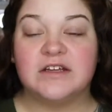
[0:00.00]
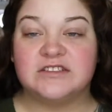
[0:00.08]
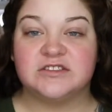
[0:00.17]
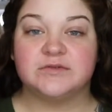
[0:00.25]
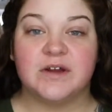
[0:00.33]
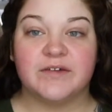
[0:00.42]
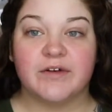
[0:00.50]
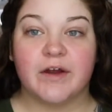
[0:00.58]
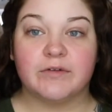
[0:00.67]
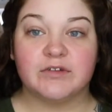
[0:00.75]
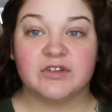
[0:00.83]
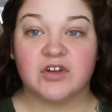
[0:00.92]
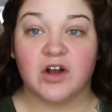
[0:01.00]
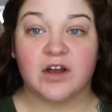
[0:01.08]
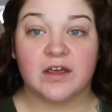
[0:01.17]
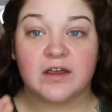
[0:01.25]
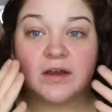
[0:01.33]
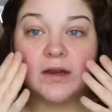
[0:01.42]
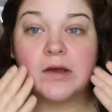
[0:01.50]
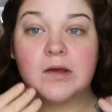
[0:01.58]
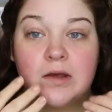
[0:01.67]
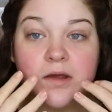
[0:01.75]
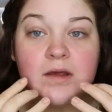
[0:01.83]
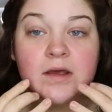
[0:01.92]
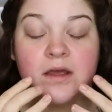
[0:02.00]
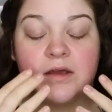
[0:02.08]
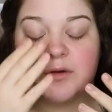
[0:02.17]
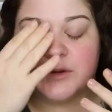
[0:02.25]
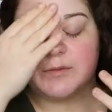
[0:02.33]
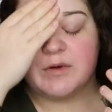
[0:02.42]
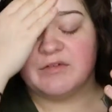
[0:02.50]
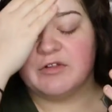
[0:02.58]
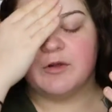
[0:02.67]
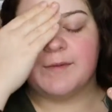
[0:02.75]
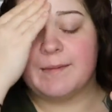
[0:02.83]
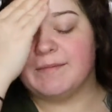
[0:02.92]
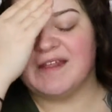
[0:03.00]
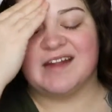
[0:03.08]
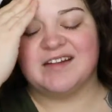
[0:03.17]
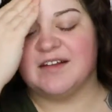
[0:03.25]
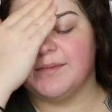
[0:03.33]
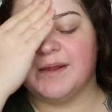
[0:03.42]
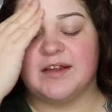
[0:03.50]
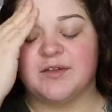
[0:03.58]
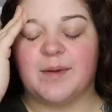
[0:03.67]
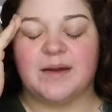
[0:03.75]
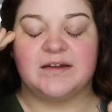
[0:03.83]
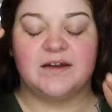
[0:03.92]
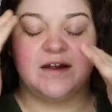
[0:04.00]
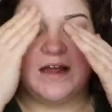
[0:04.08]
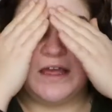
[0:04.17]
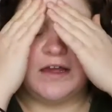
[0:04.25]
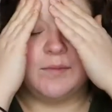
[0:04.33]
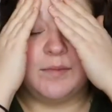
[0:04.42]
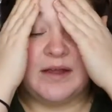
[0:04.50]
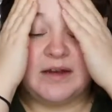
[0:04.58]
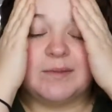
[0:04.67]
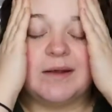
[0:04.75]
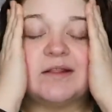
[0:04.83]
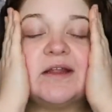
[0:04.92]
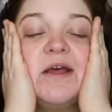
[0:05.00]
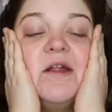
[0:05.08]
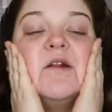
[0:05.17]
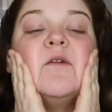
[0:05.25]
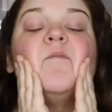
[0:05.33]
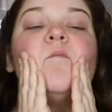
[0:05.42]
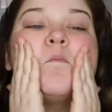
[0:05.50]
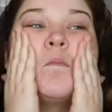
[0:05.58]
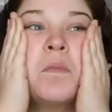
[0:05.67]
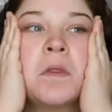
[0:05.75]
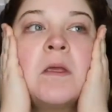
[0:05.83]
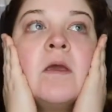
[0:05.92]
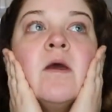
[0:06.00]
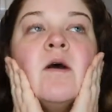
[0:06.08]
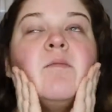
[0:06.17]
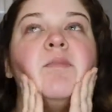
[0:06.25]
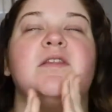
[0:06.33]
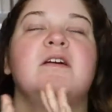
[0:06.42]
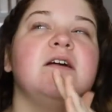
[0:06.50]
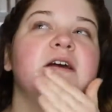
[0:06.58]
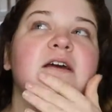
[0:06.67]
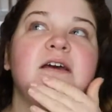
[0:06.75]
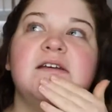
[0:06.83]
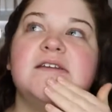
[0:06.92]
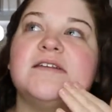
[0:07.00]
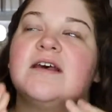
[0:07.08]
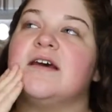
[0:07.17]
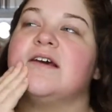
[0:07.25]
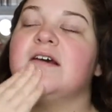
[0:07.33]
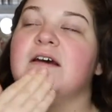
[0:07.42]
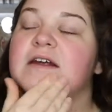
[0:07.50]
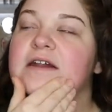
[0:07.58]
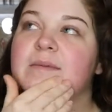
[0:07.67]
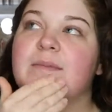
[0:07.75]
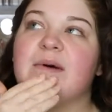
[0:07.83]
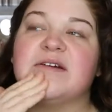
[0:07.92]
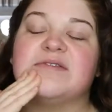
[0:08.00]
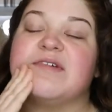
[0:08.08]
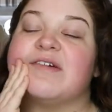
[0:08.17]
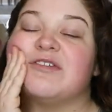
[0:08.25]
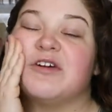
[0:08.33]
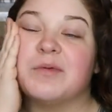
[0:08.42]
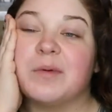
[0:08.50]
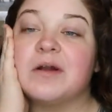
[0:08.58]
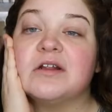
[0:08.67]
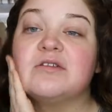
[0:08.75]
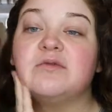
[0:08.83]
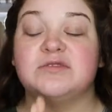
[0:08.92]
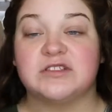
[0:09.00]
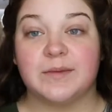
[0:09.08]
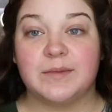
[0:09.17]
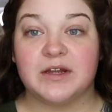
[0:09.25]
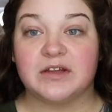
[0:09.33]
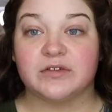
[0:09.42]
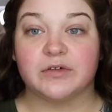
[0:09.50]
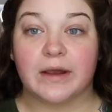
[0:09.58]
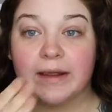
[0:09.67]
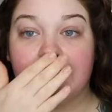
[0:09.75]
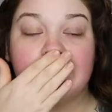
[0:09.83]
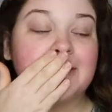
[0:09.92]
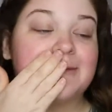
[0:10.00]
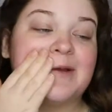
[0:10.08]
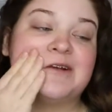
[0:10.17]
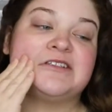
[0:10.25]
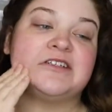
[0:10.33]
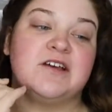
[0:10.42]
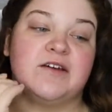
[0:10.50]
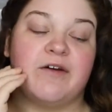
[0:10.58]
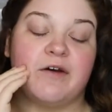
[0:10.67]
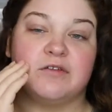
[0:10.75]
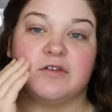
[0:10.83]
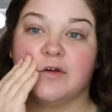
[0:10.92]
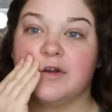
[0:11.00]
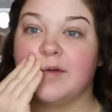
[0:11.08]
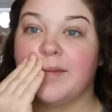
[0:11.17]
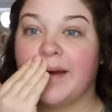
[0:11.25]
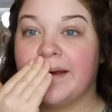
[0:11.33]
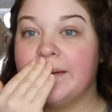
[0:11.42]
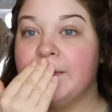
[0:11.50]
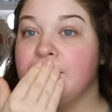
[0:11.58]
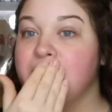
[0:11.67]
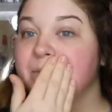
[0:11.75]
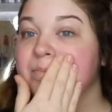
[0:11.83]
It's just whenever I was talking, it would move a little bit, but that's to be expected. I can't complain about that. But there is a good amount of leftover product, which I mean is great, especially if I was going to bed.